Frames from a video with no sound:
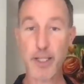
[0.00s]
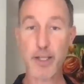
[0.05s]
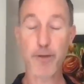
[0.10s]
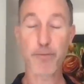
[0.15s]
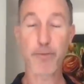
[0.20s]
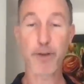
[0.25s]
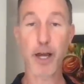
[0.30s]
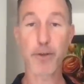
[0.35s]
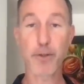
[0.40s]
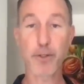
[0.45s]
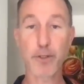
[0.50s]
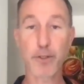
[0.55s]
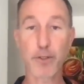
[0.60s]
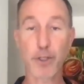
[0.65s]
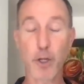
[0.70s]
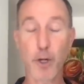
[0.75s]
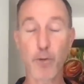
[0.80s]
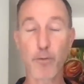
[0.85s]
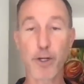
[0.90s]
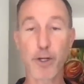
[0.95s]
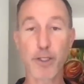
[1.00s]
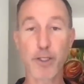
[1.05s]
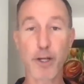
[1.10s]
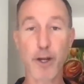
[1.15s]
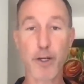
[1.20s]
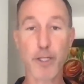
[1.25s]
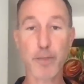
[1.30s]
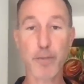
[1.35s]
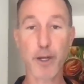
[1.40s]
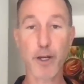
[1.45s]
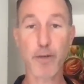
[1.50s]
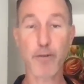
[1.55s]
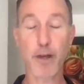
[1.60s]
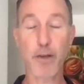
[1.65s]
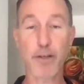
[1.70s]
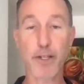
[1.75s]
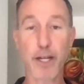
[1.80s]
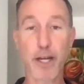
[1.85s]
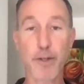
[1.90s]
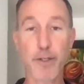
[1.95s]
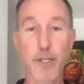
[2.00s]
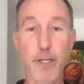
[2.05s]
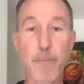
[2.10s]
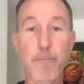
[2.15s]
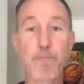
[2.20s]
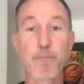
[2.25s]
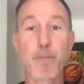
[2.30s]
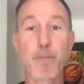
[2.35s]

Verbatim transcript: the founder, co-founder talks about of Aavegotchi,